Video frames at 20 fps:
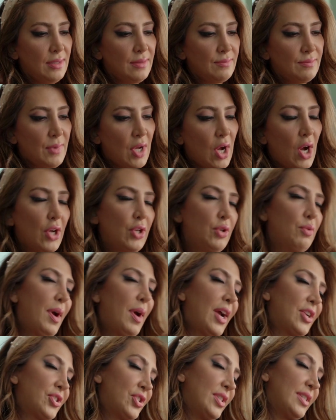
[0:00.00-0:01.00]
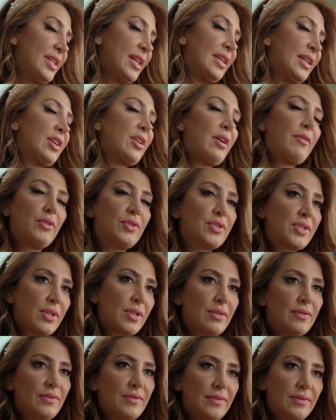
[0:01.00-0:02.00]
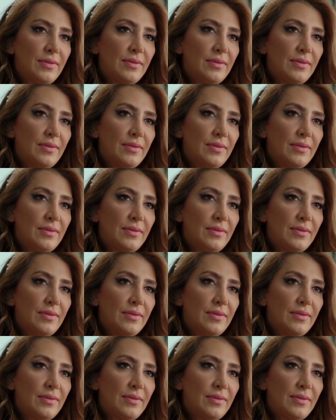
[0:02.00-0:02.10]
how you actually take care of yourself.